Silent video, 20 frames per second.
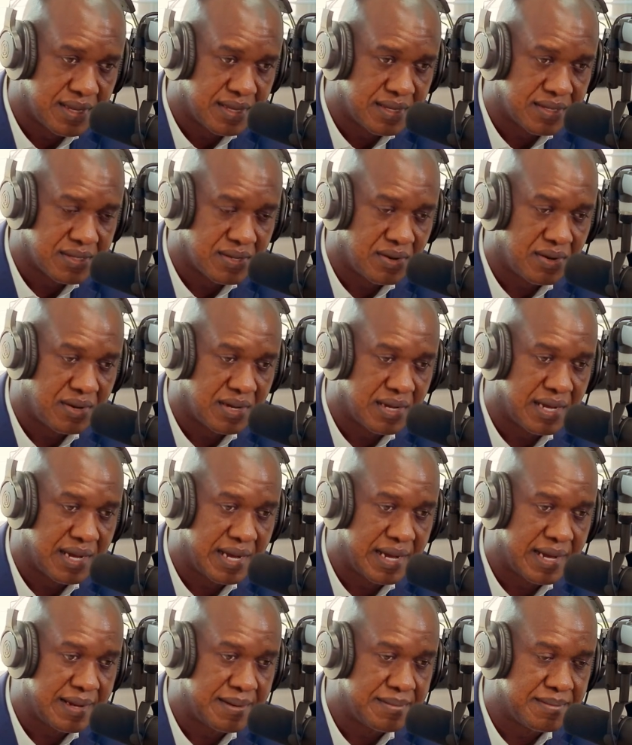So
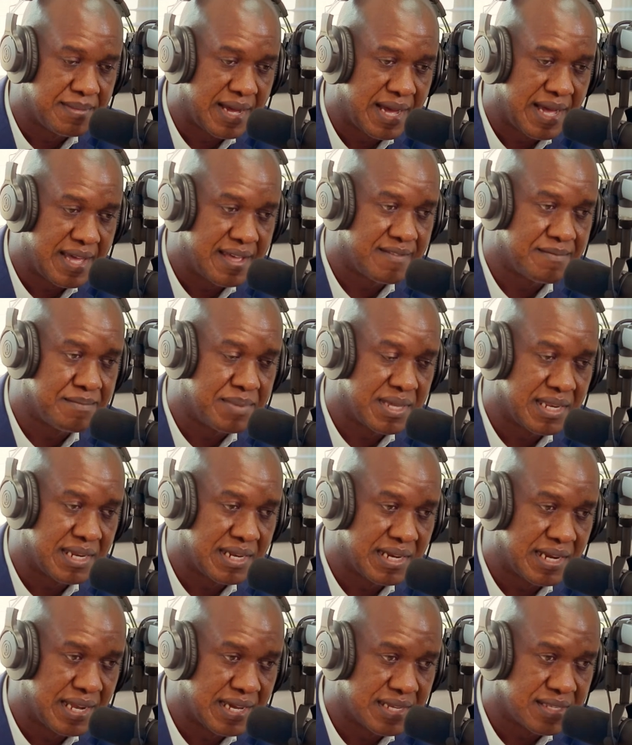um, I have been in
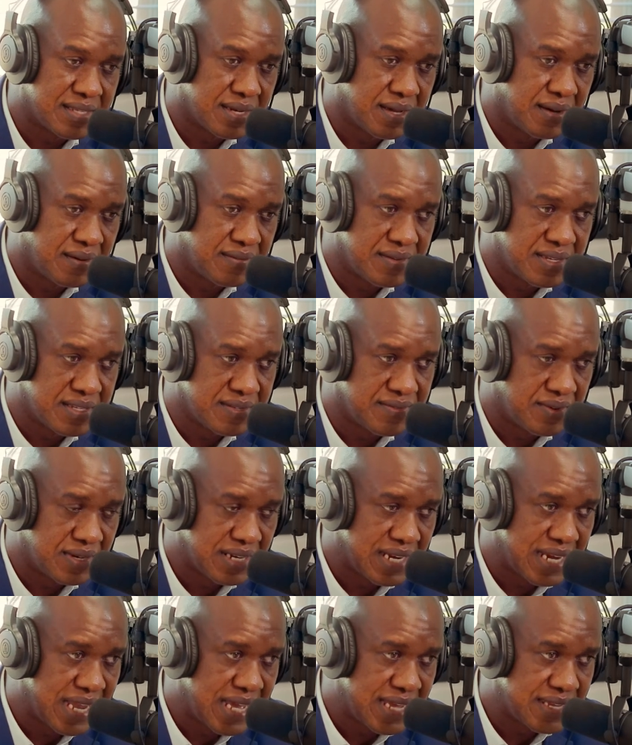elected office for
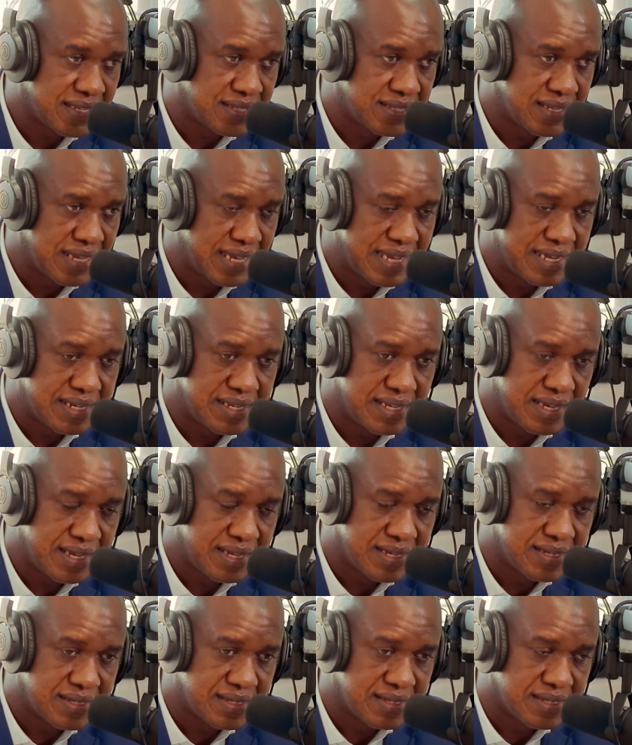the last eight
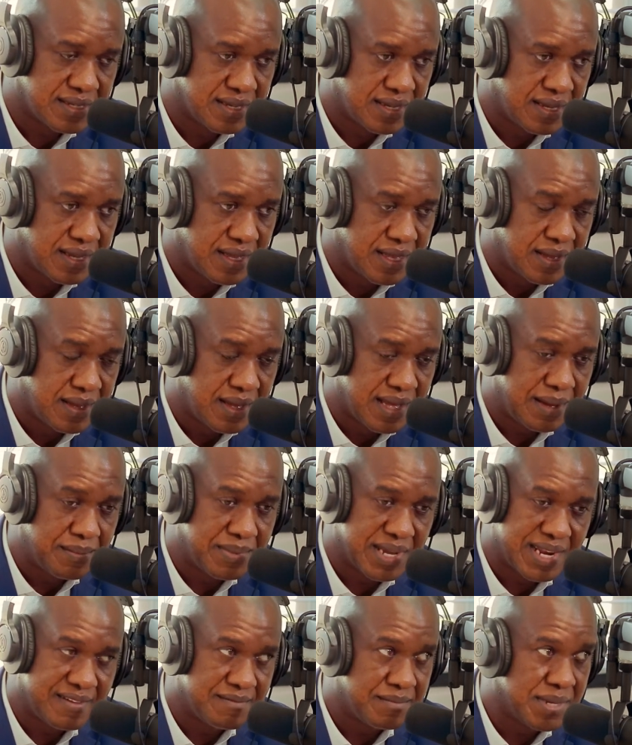years, mm-hmm.
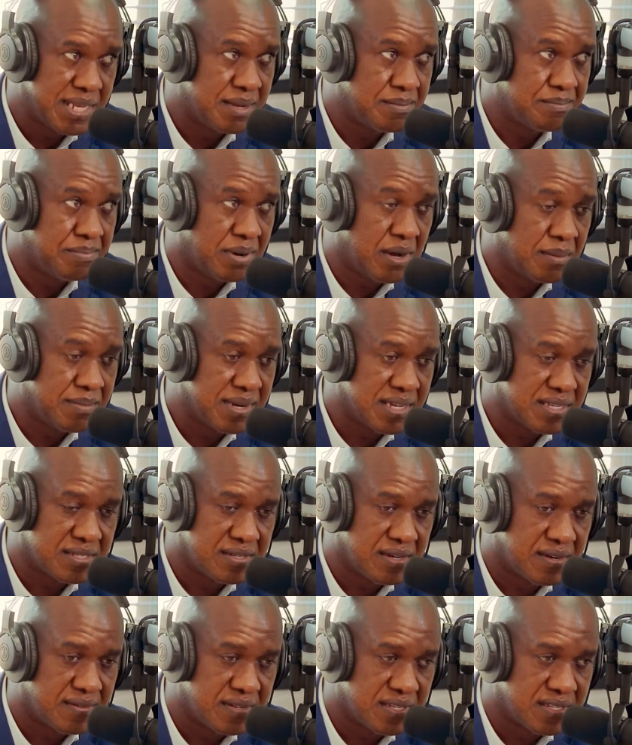but I've been in public
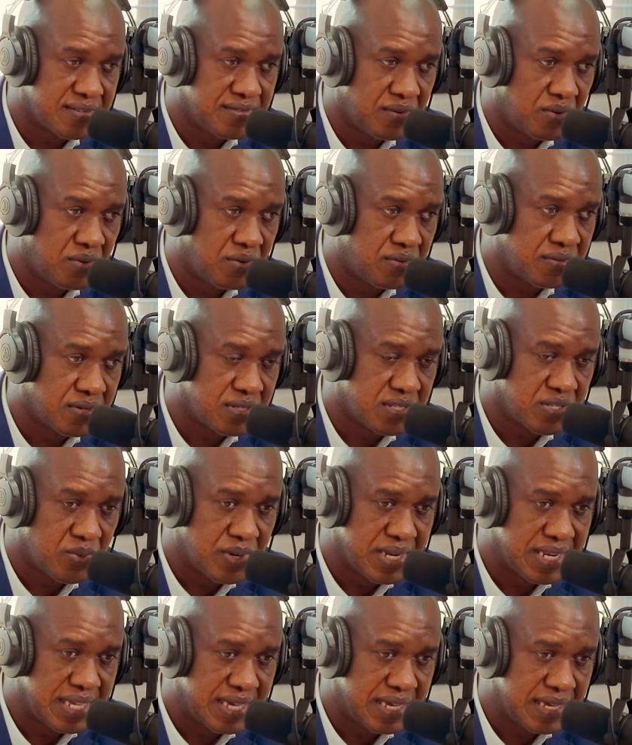service for over
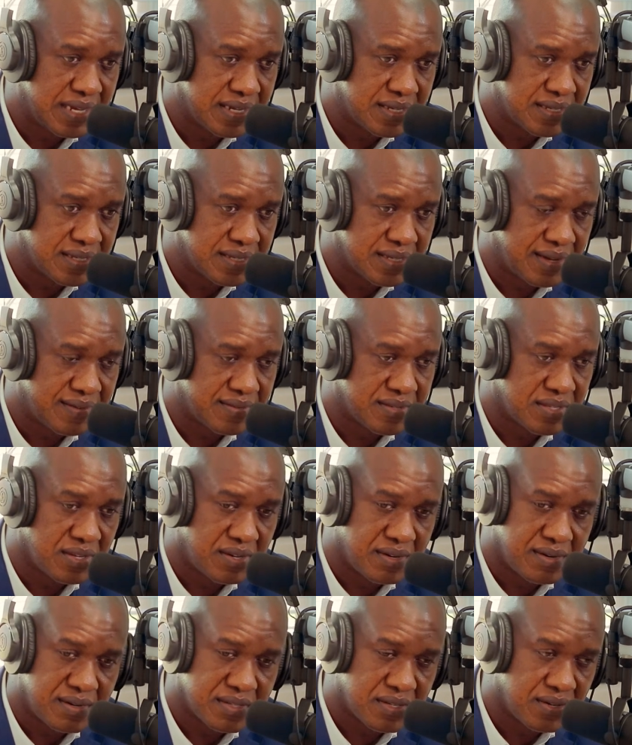20 years. I've
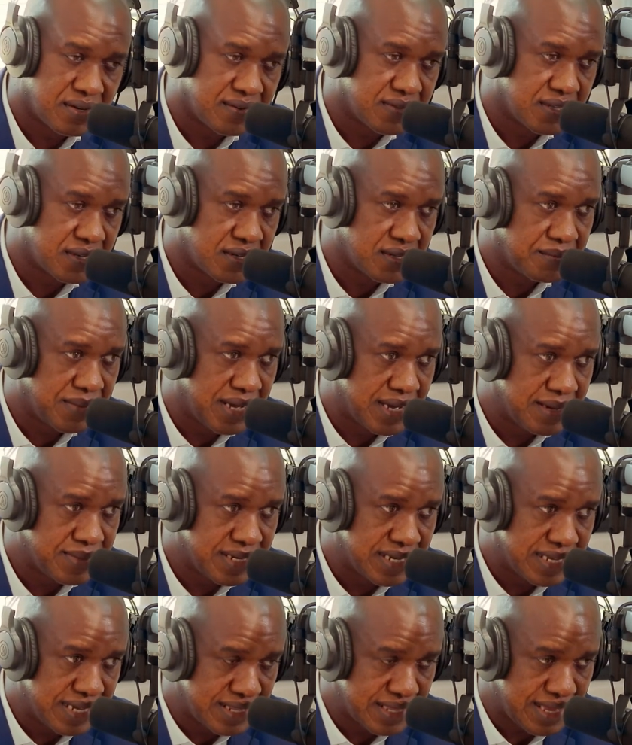st- served on the
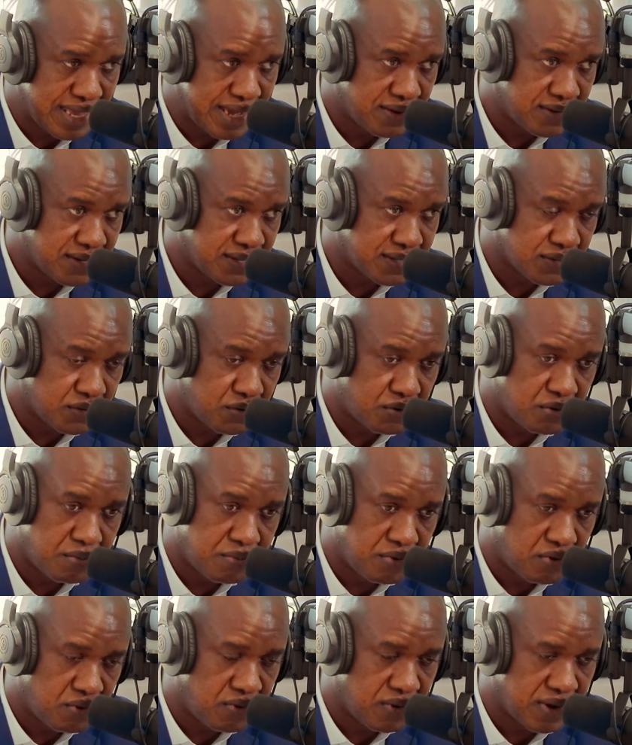Miami-Dade County School
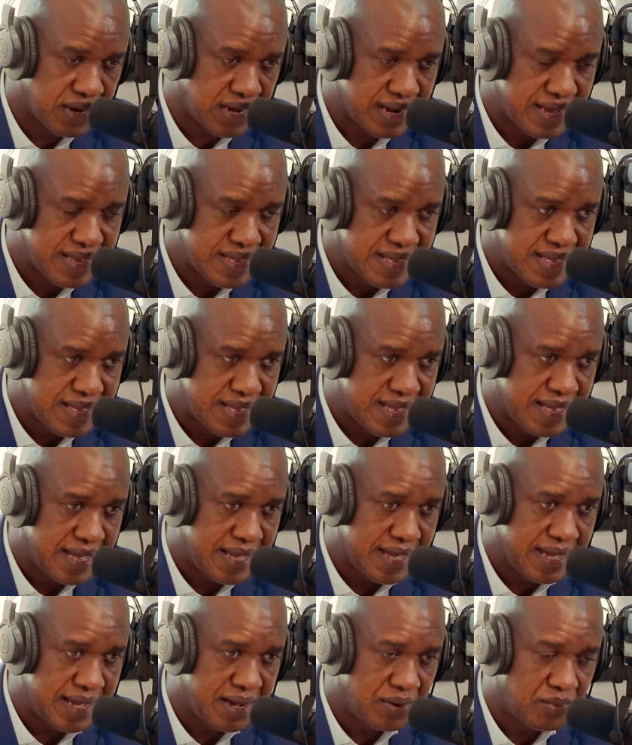Board
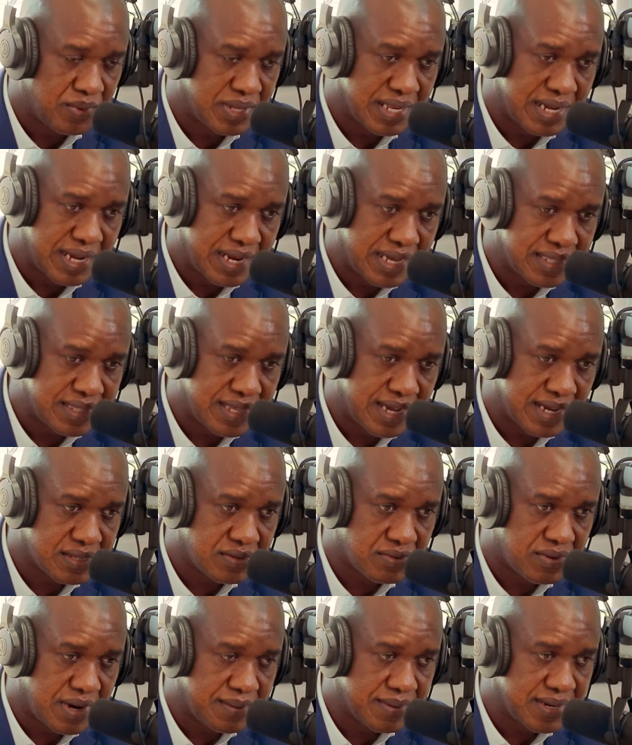uh, with the late
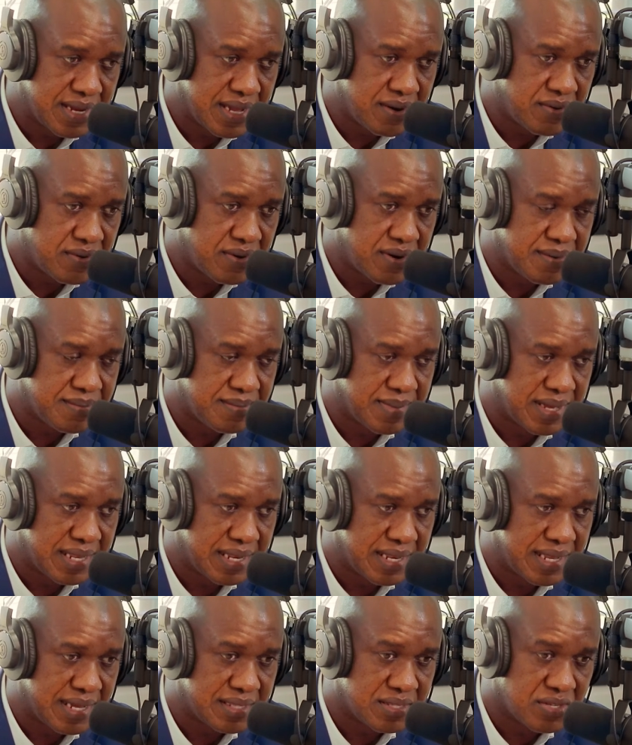Dr. Robert Ingram,
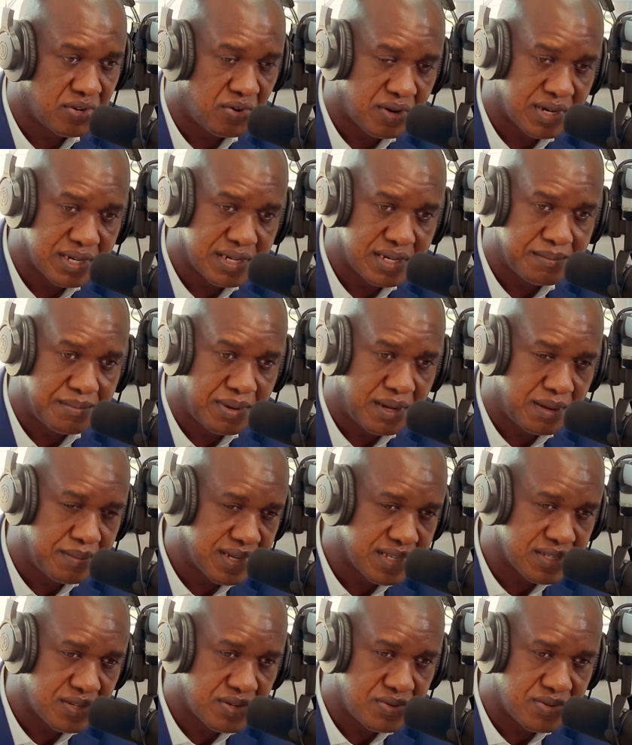and I taught in the
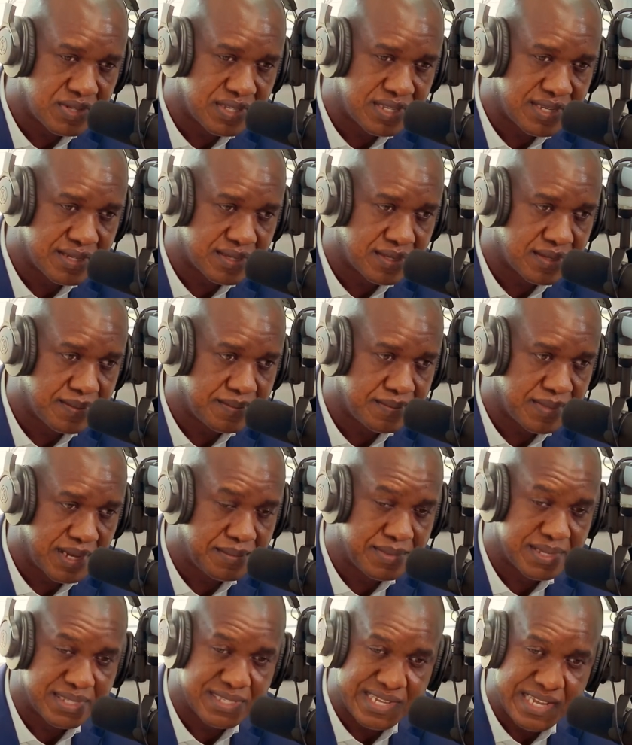public school system.
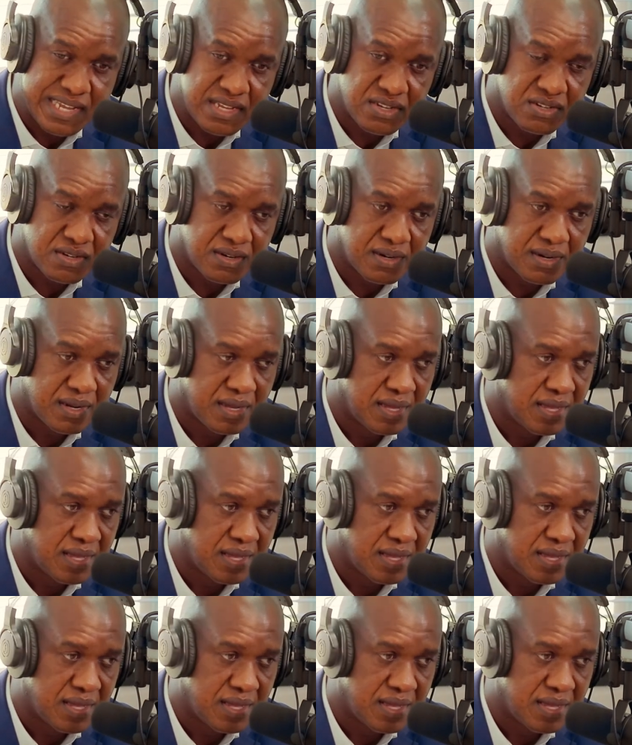I'm a teacher,